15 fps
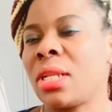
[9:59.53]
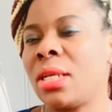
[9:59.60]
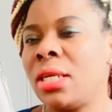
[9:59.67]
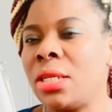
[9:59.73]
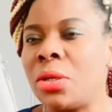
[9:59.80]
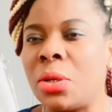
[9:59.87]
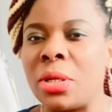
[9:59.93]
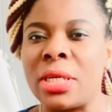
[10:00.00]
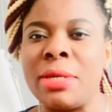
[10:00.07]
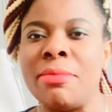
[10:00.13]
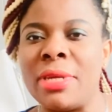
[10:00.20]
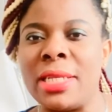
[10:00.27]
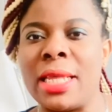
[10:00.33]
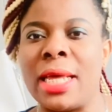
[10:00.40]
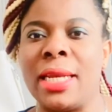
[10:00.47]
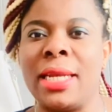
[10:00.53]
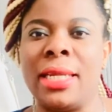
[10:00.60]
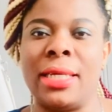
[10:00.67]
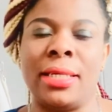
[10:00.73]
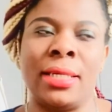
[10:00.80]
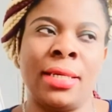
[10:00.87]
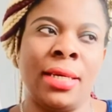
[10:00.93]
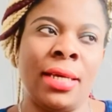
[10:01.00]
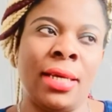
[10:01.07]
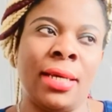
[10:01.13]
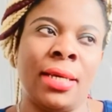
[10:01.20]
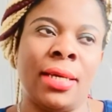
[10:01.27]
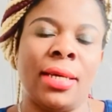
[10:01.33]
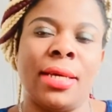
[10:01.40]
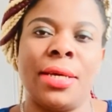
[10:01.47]
you know, immediately.
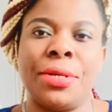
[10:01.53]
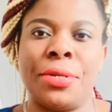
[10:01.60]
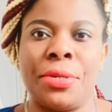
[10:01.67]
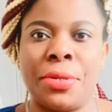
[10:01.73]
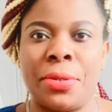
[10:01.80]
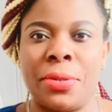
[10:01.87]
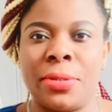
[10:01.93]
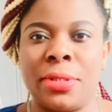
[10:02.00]
You know,